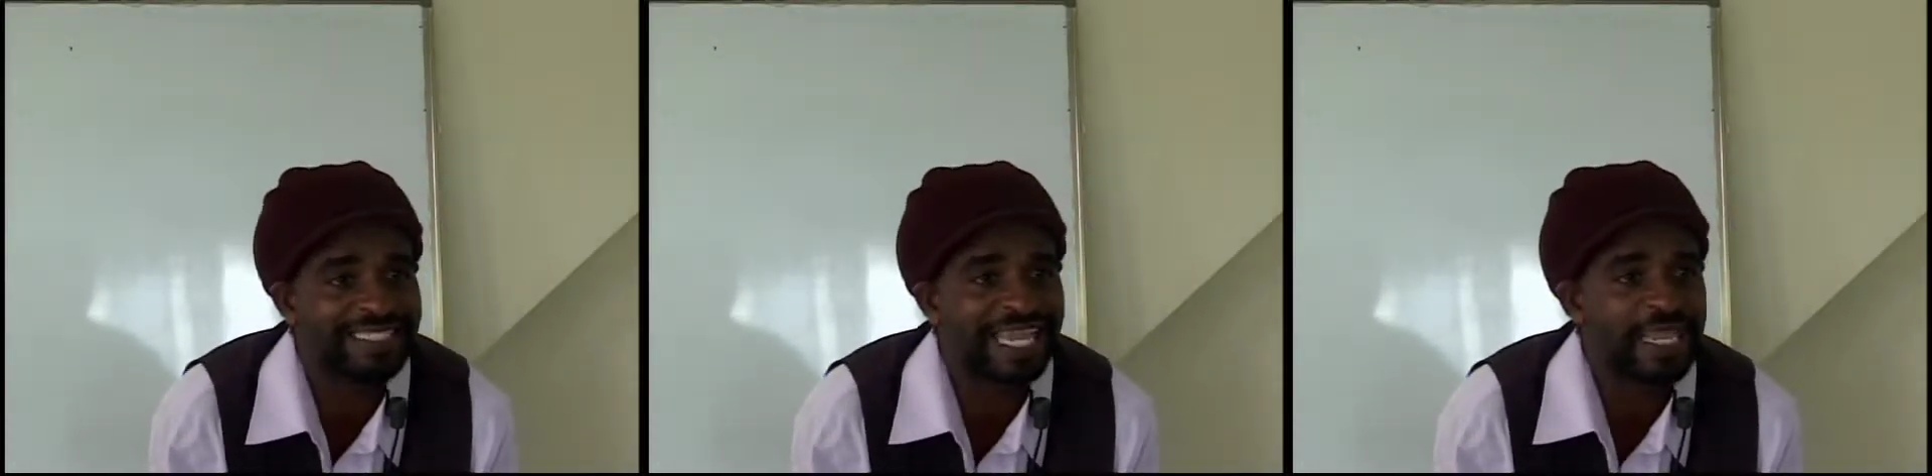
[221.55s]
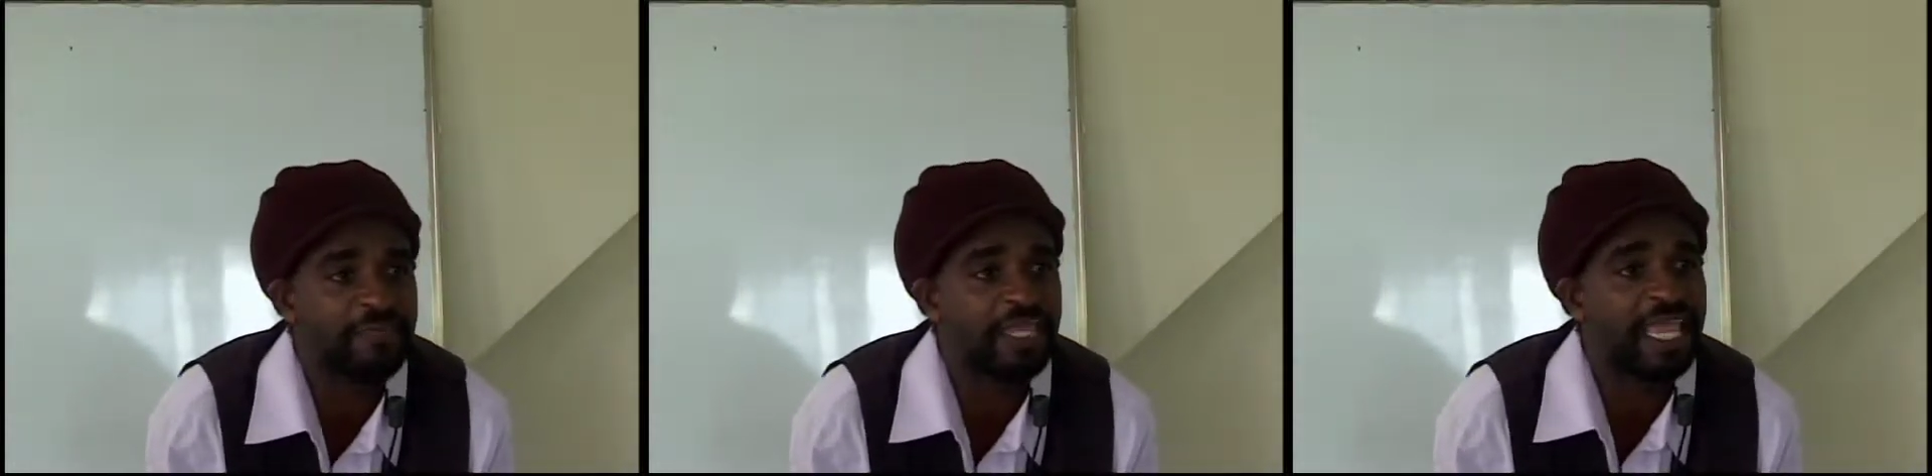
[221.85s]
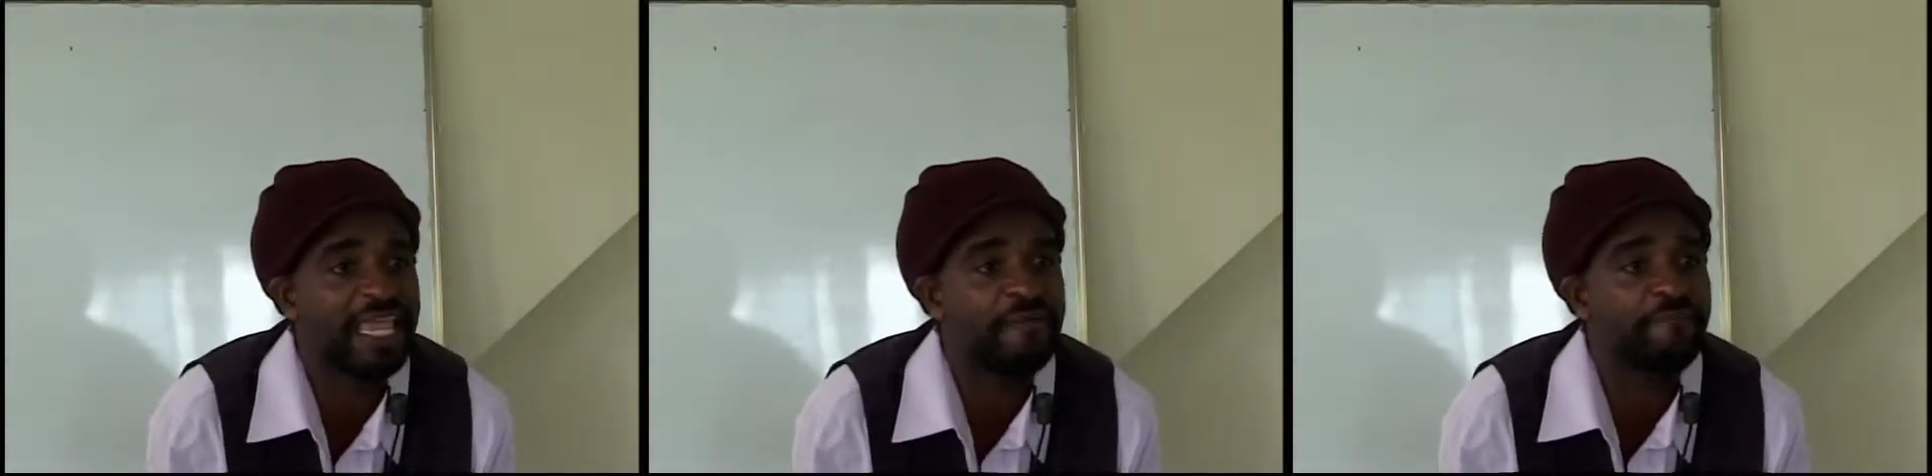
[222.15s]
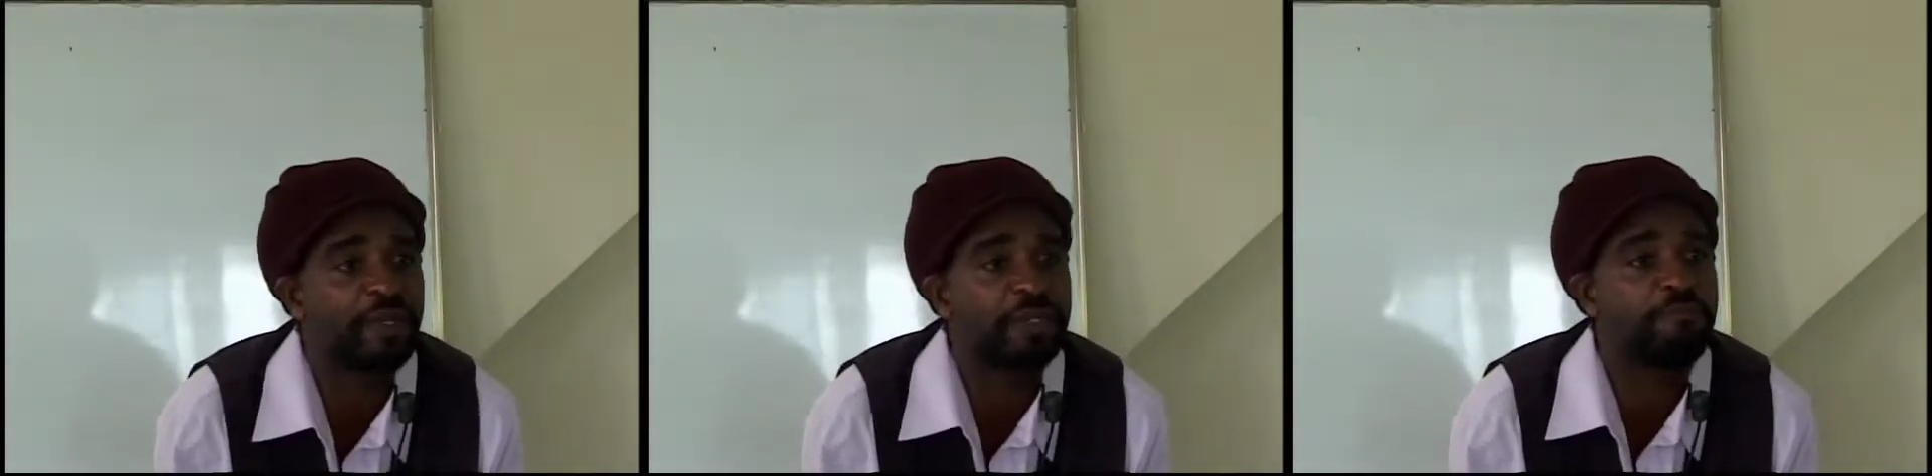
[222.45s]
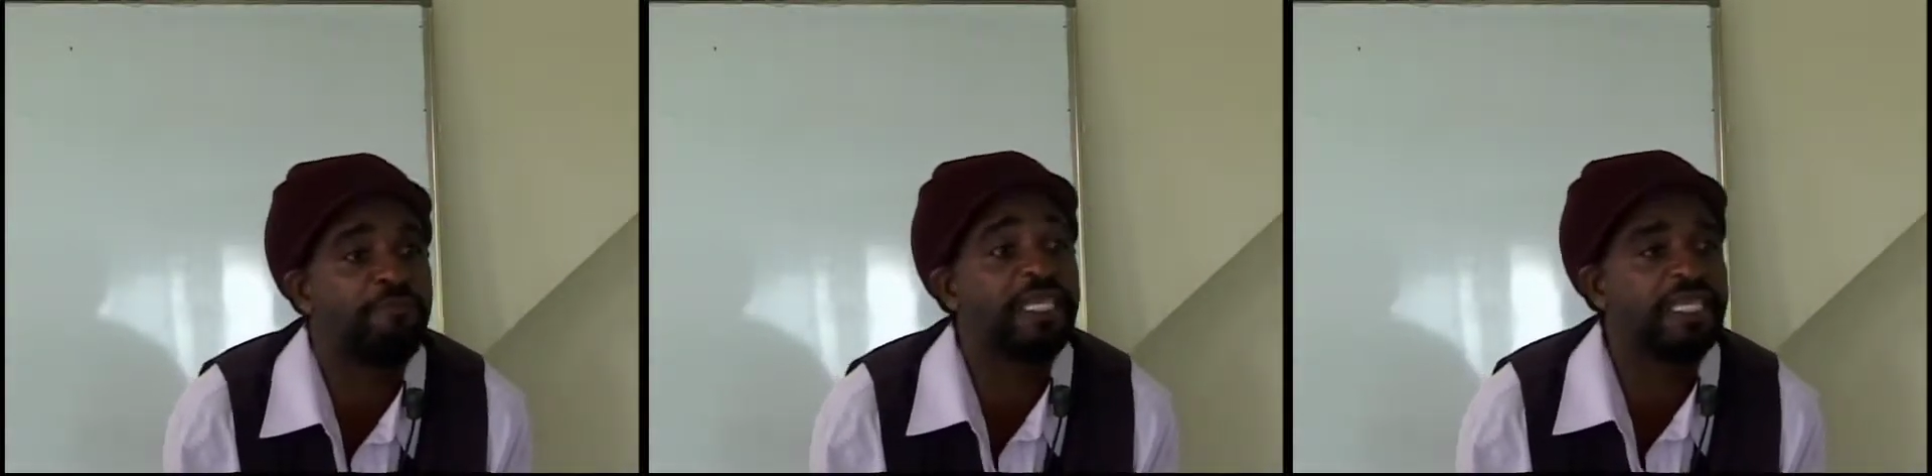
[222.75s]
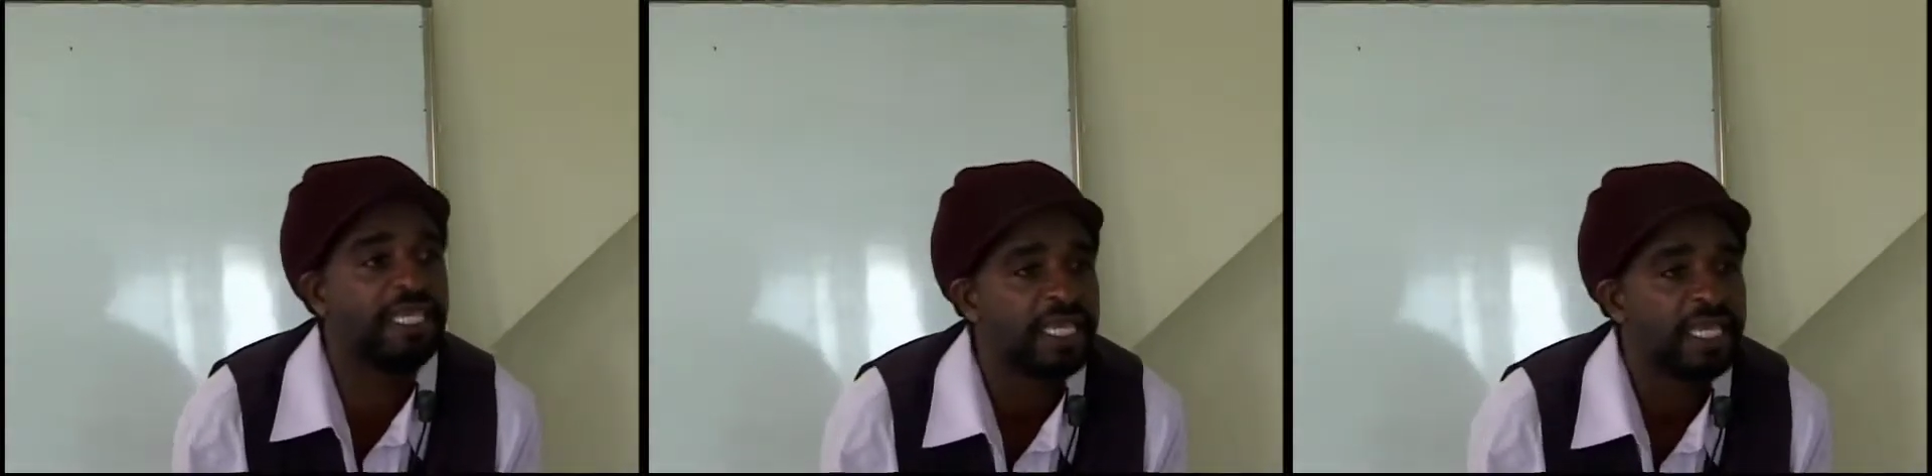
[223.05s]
times a plus b